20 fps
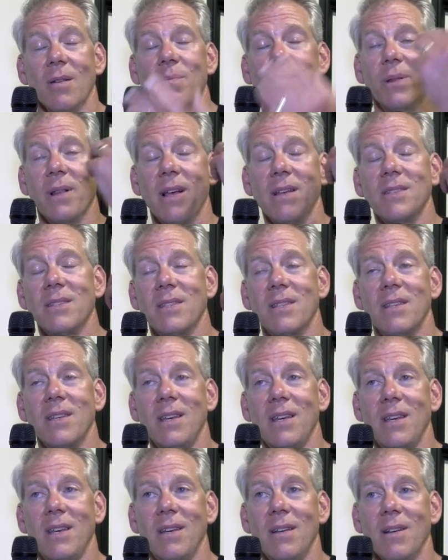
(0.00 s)
plus
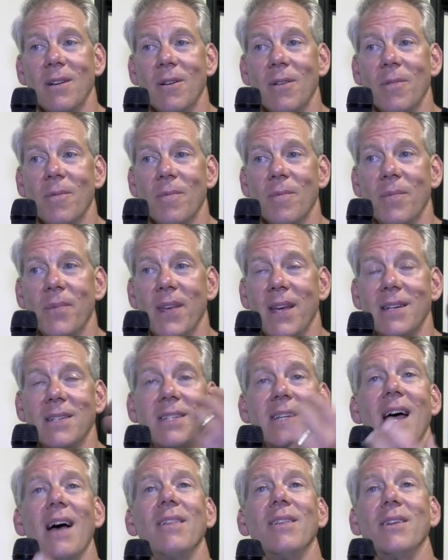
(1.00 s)
the
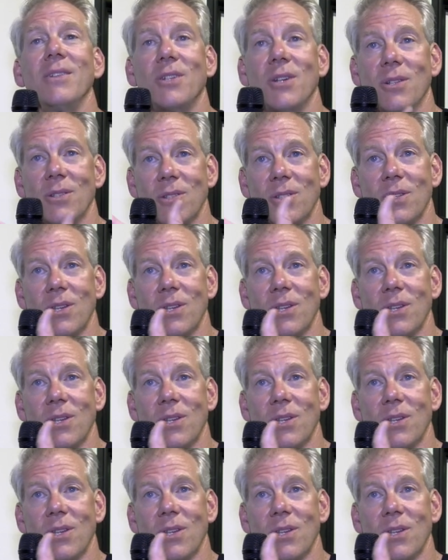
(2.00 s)
intelligence